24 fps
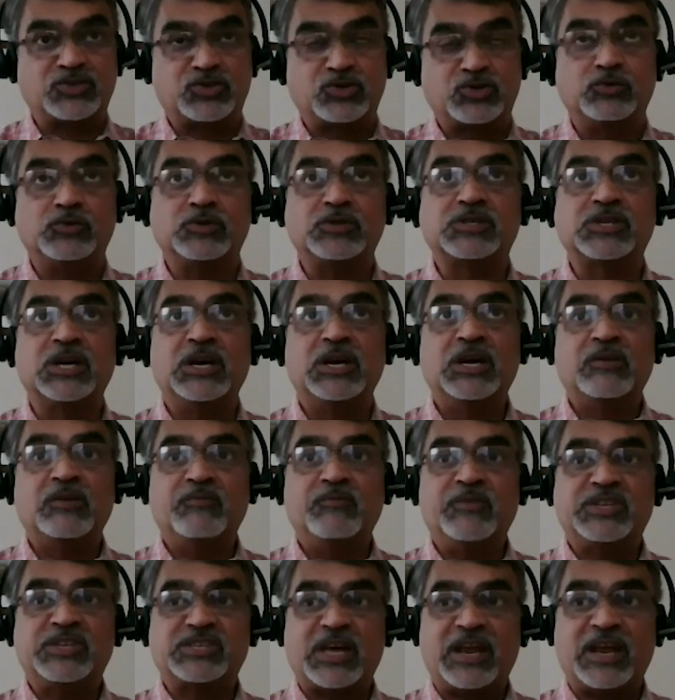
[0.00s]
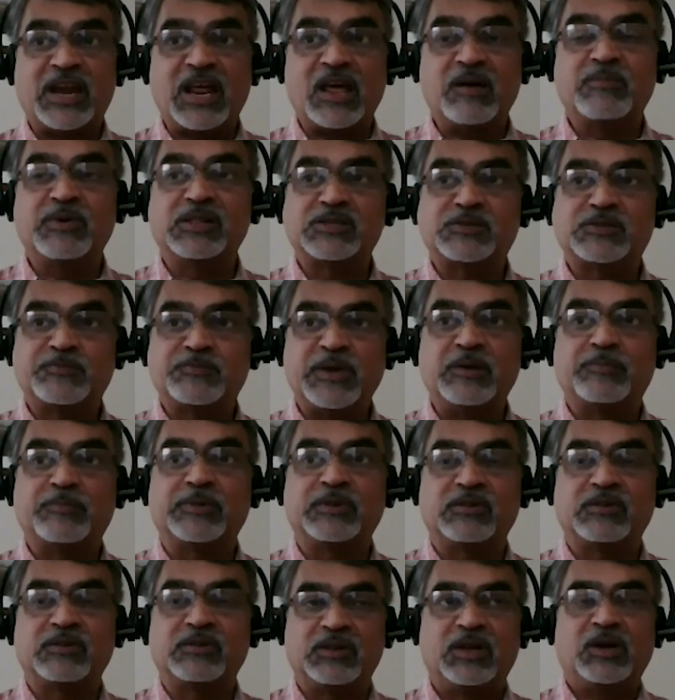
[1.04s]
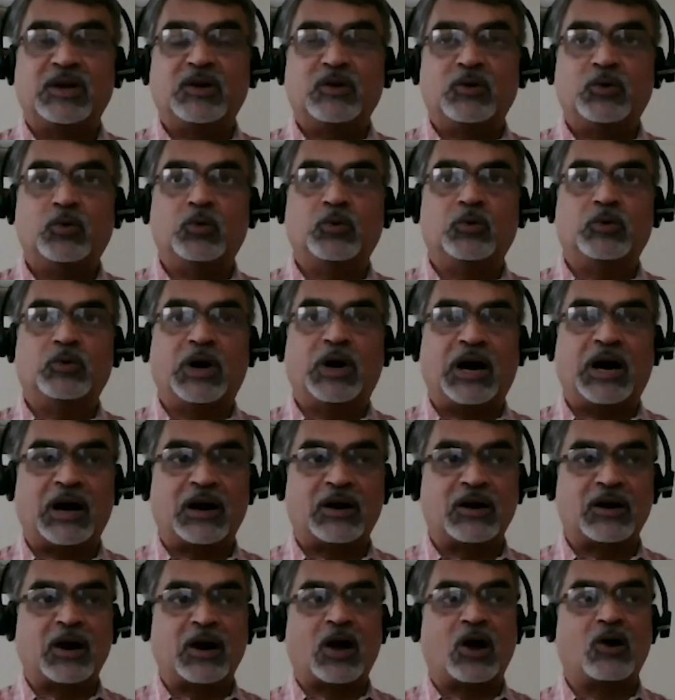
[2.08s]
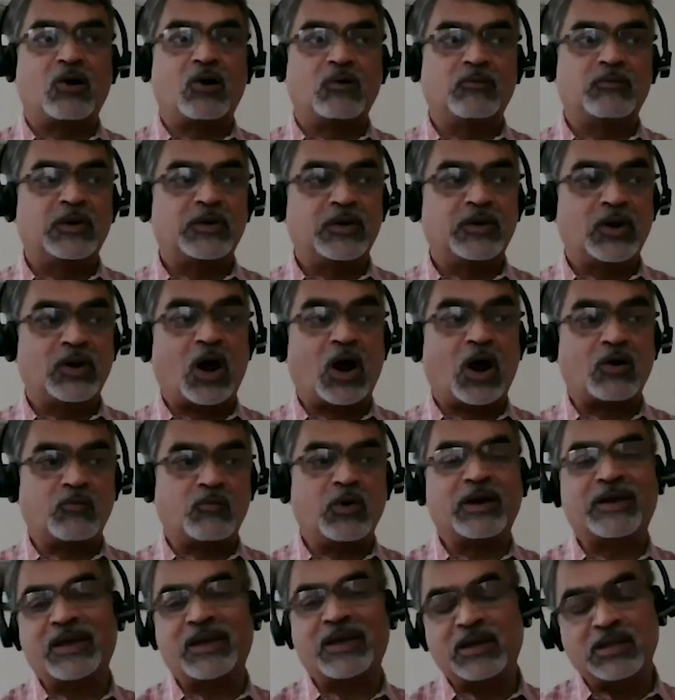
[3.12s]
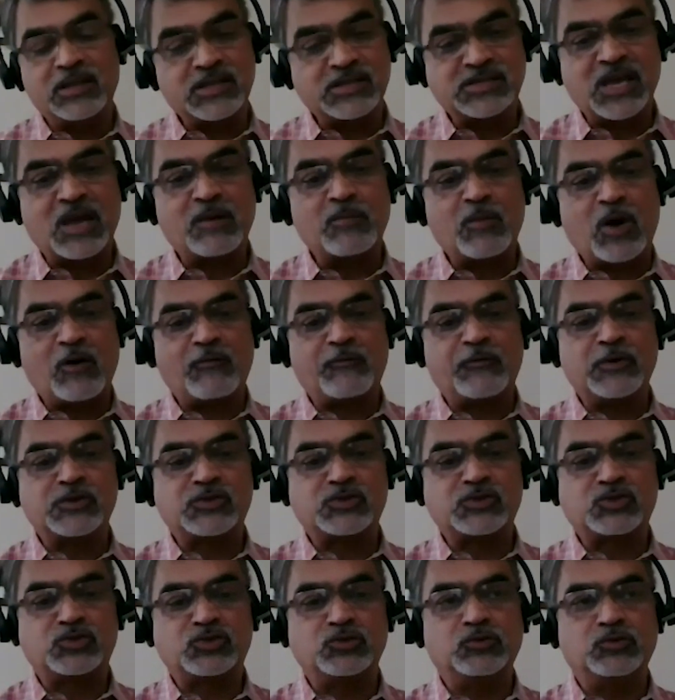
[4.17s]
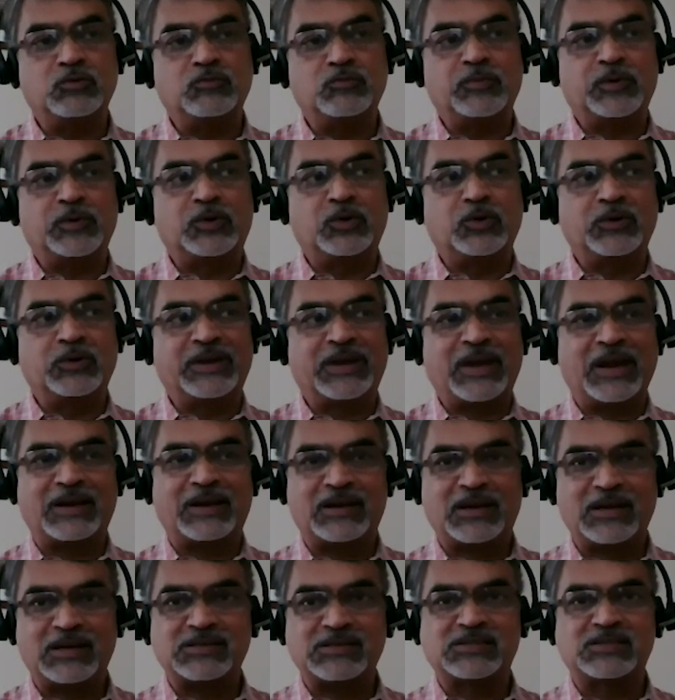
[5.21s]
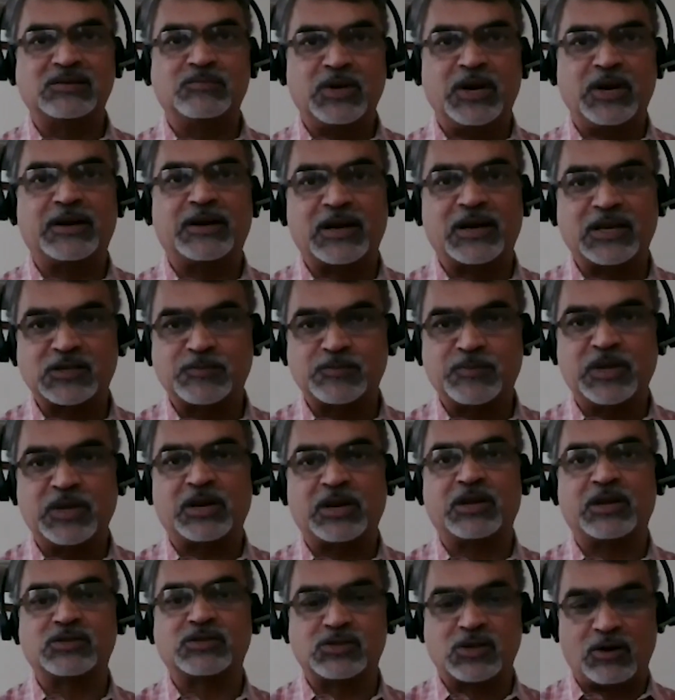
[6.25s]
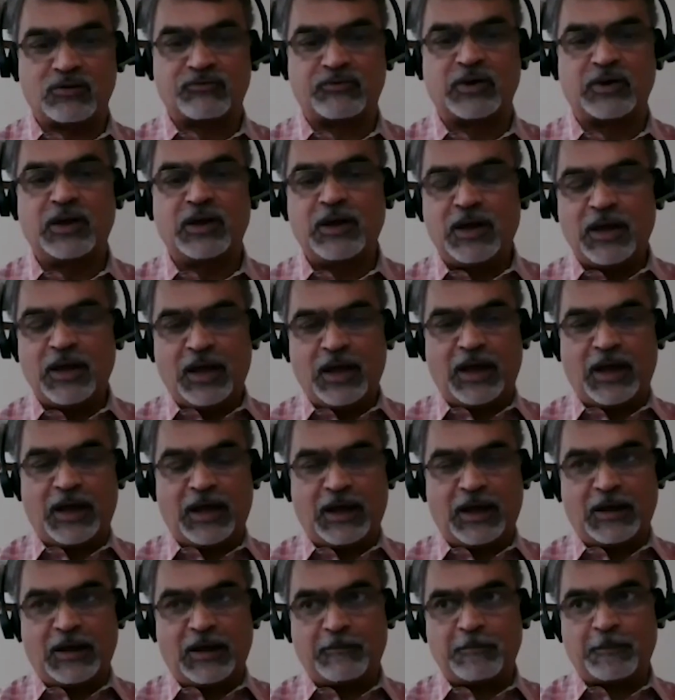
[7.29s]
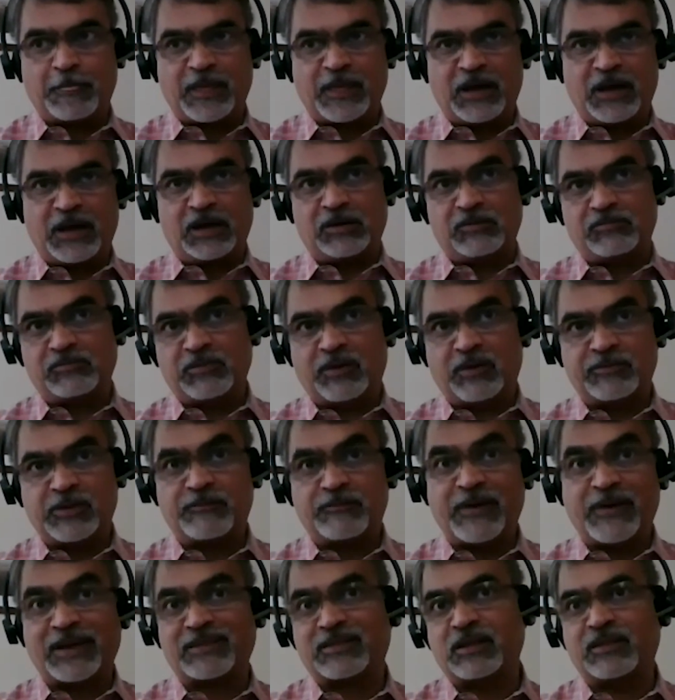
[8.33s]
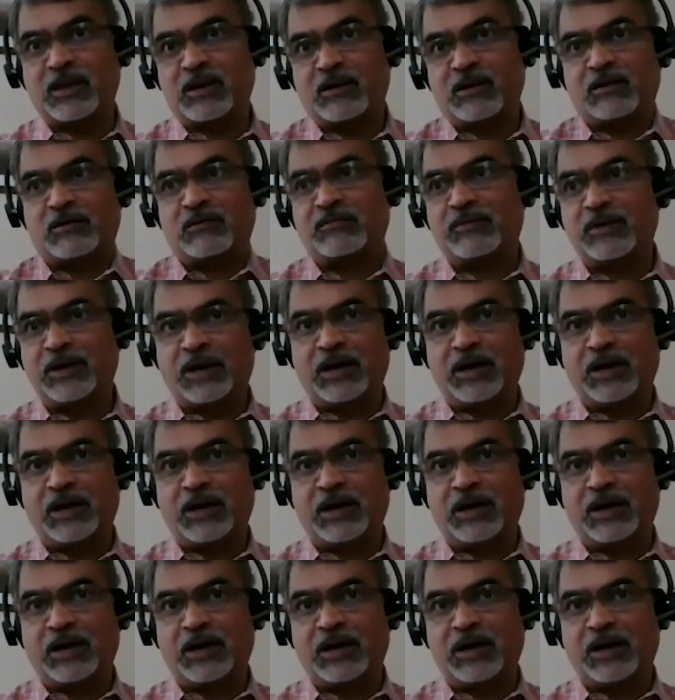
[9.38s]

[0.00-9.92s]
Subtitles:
tools, which enables people who are now not working in the same office to get the simulated experience of the fact that they're